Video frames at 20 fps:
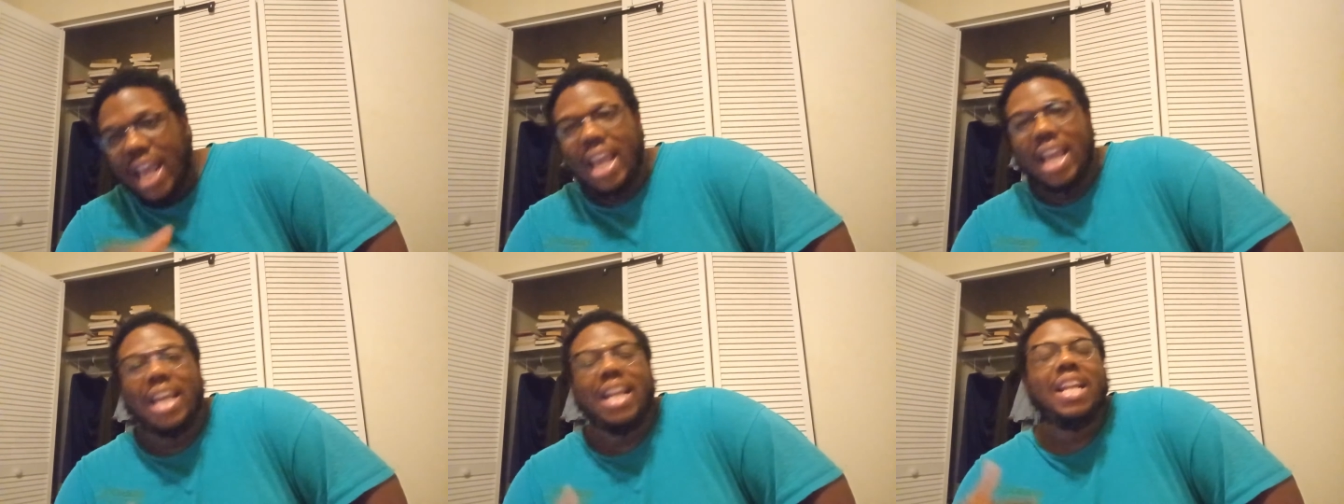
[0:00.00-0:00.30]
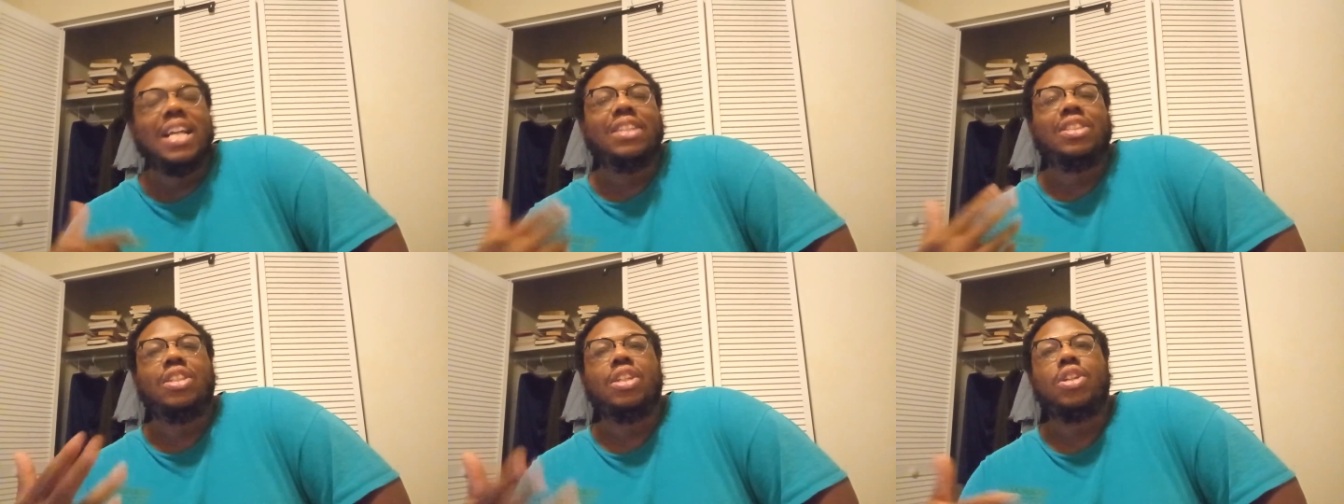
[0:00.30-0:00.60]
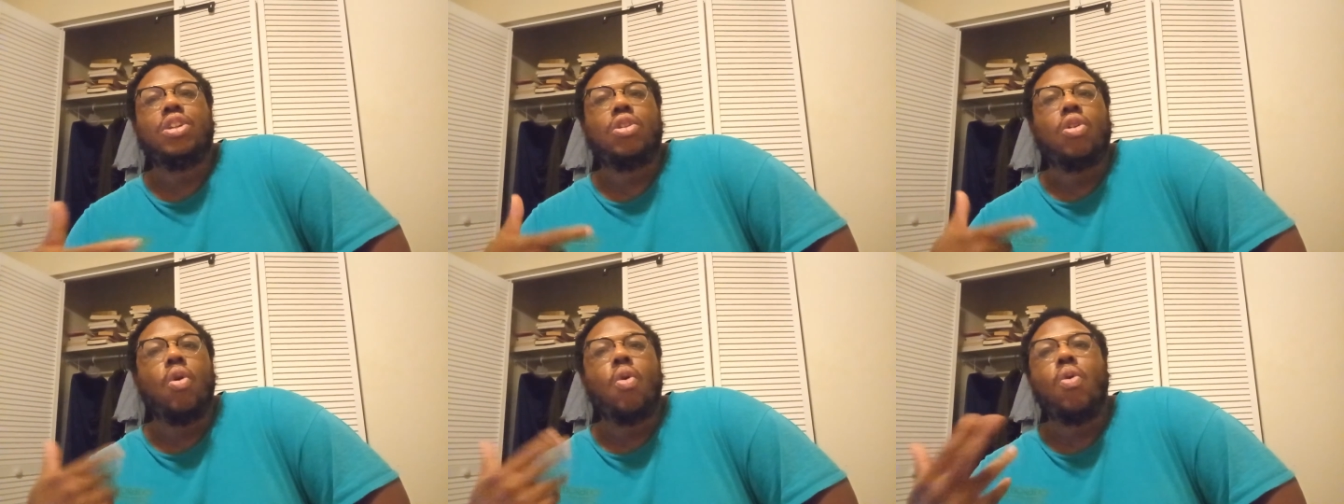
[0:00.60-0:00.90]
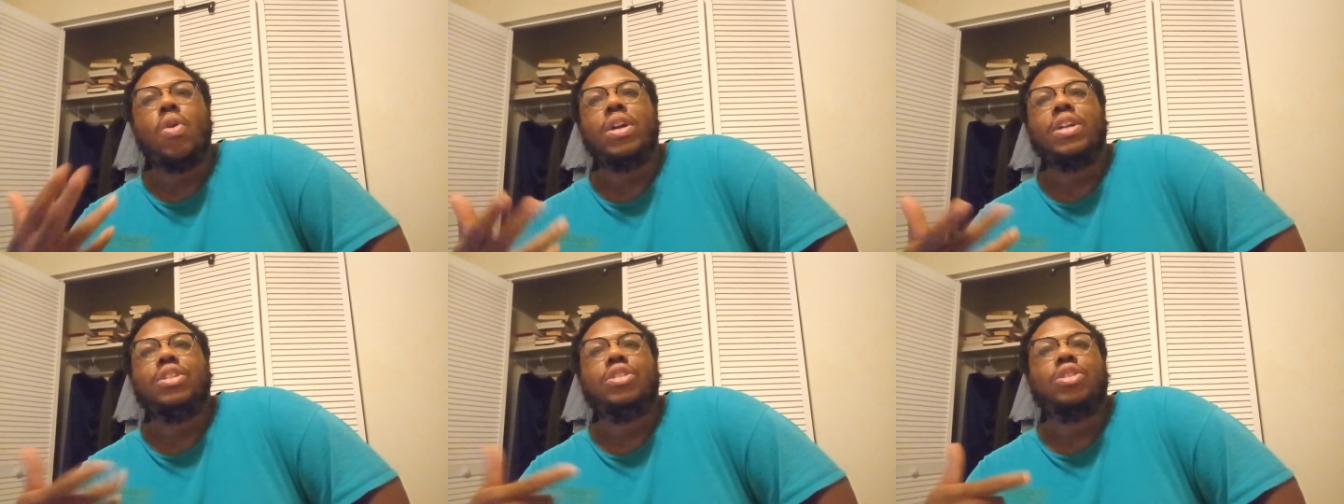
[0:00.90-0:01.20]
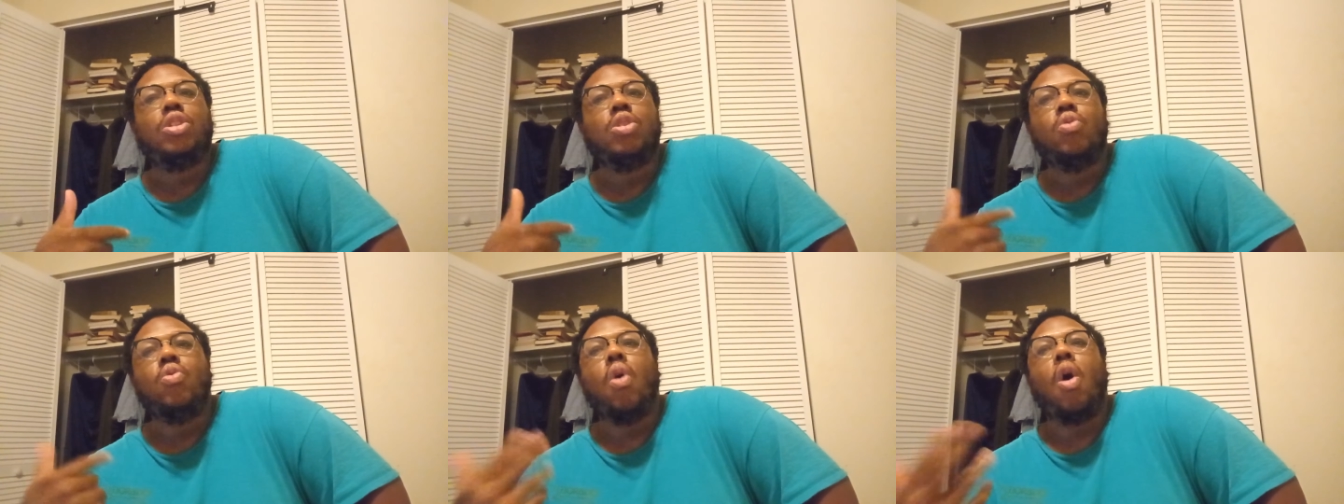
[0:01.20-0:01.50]
it isn't going
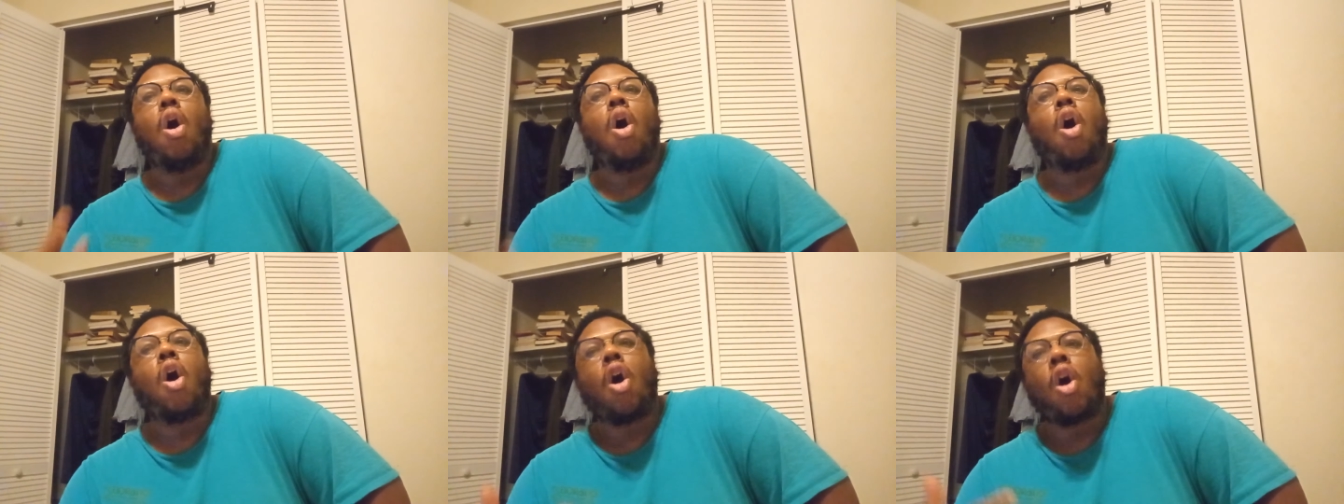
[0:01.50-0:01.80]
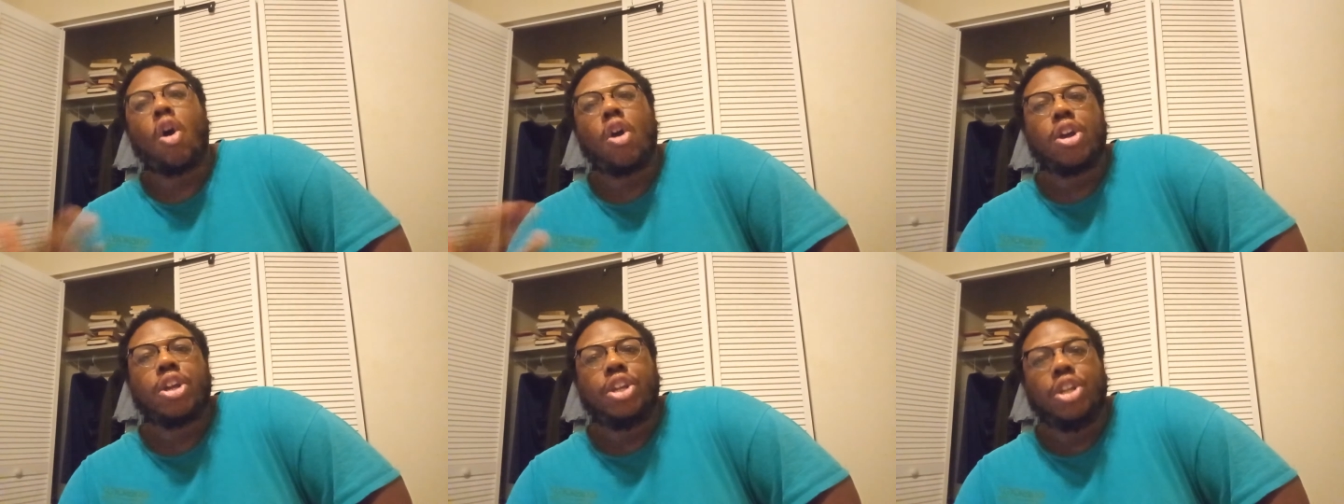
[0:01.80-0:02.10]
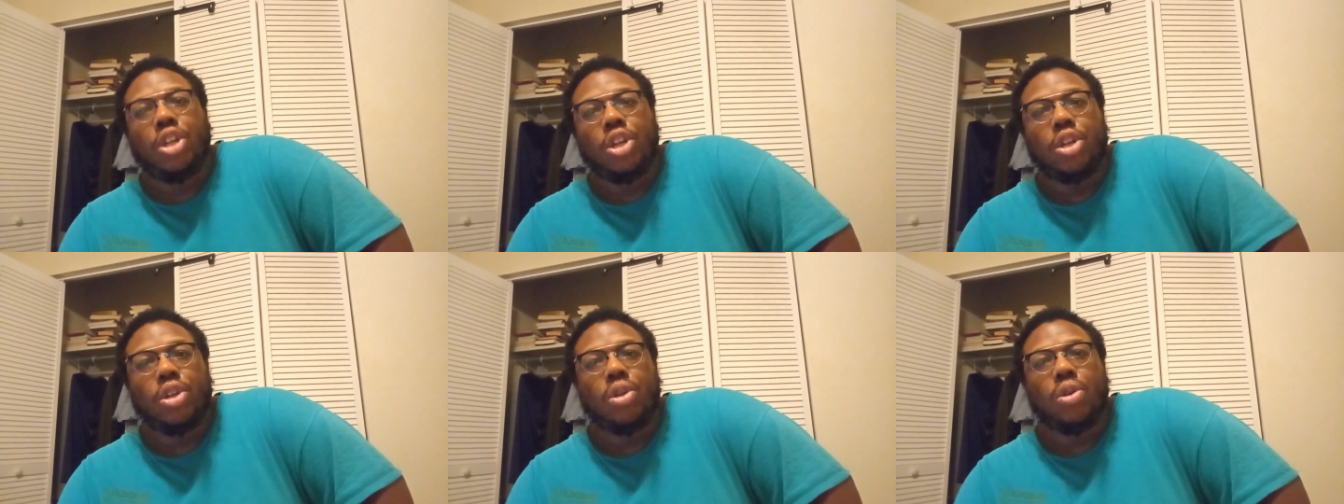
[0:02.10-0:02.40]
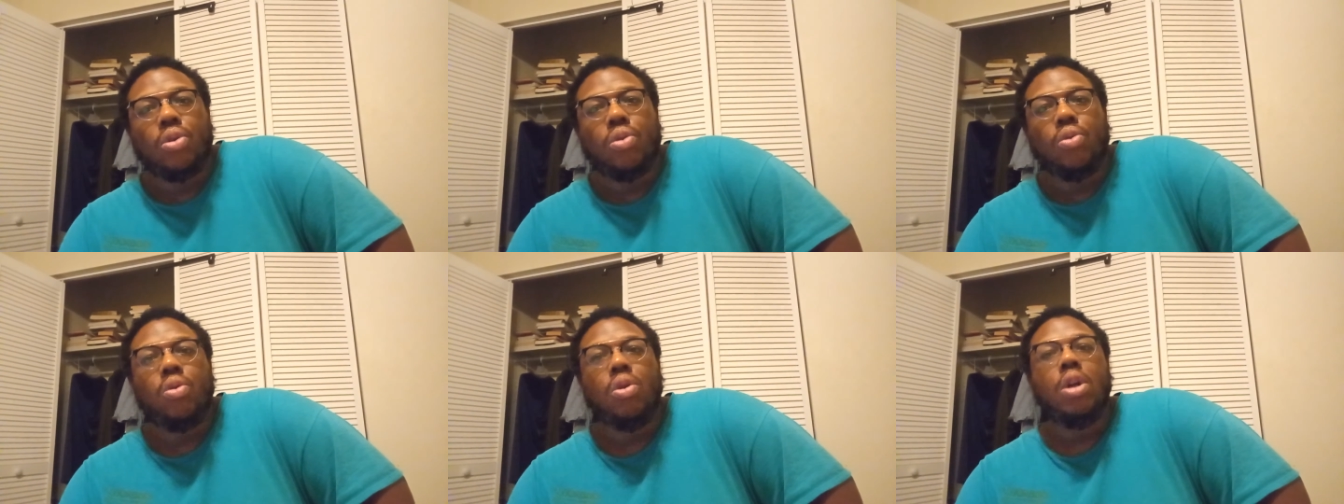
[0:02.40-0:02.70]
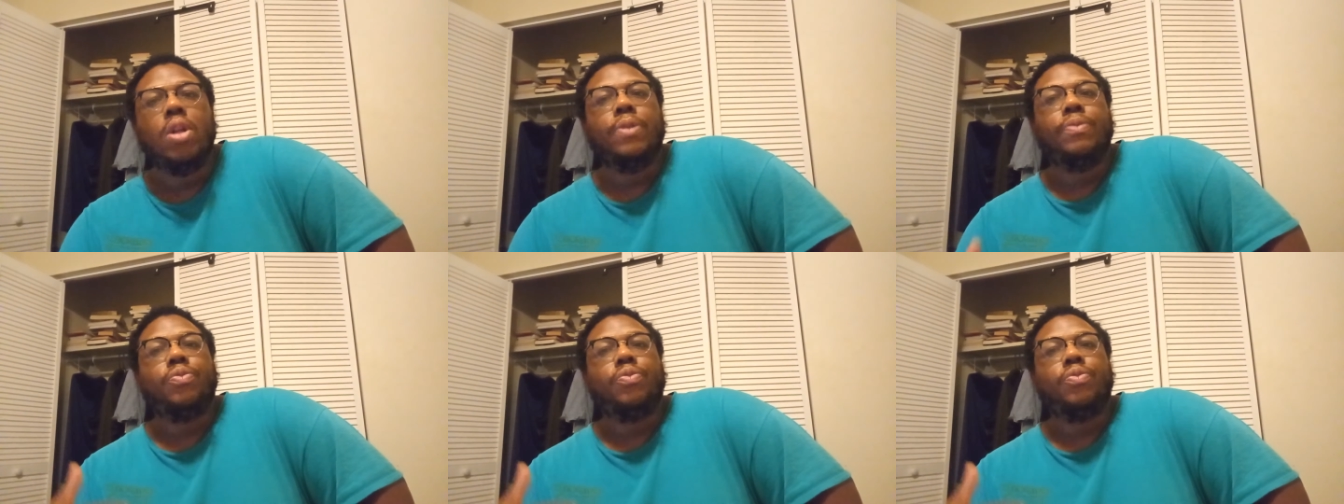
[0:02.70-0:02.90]
to argue